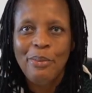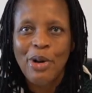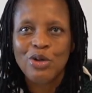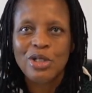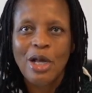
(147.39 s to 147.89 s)

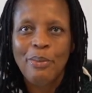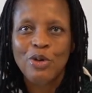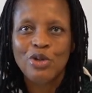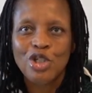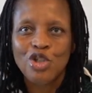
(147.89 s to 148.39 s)

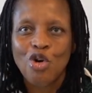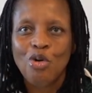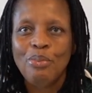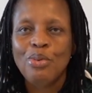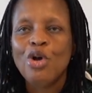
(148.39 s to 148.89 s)
about the
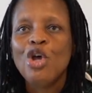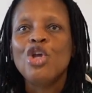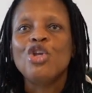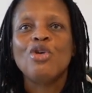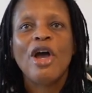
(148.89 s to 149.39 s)
job.
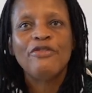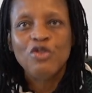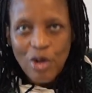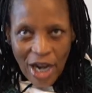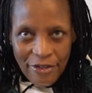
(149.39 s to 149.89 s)
You have
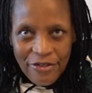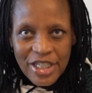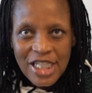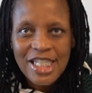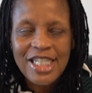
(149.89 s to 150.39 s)
to love
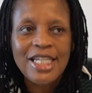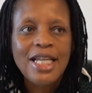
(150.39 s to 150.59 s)
it.